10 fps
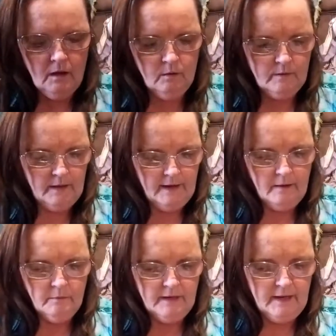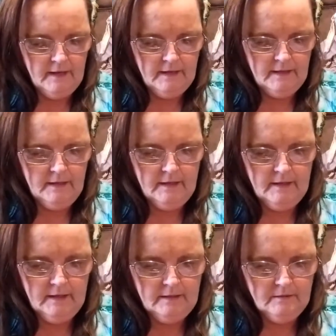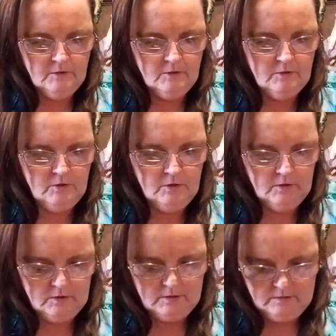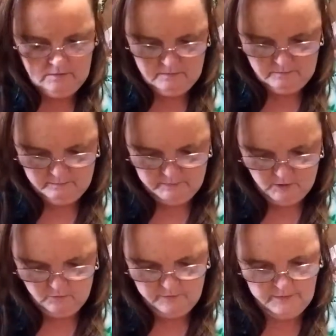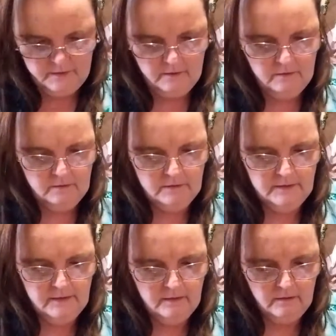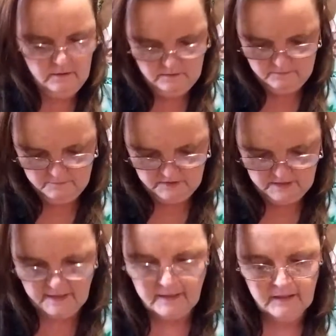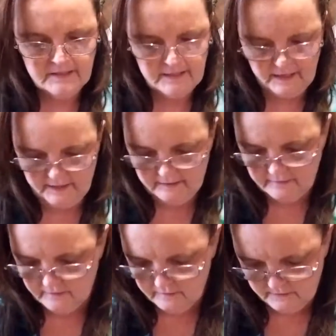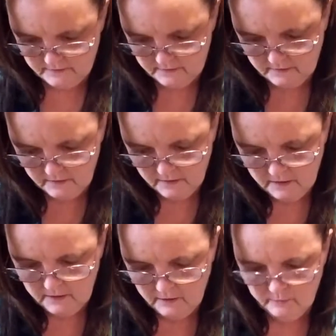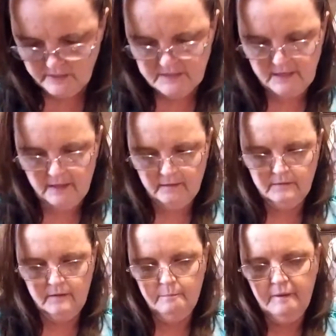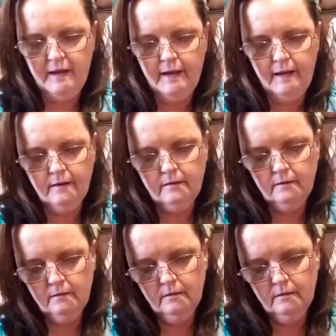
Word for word: Okay, I went ahead and took both of the uh, the necklace and the earrings out of the pack.